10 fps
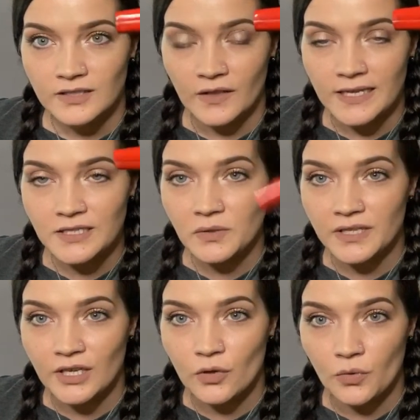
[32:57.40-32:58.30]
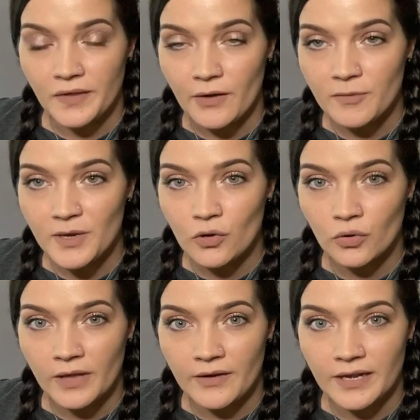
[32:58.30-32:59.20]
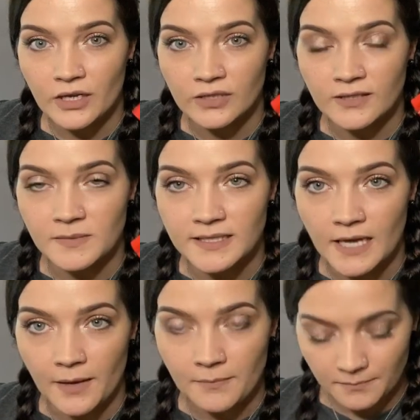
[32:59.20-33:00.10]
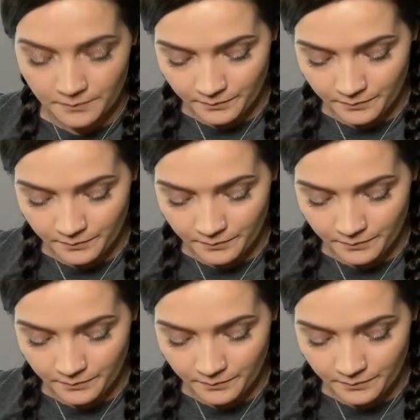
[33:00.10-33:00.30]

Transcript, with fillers: So that's really cool. That would be cool out at Christmas time.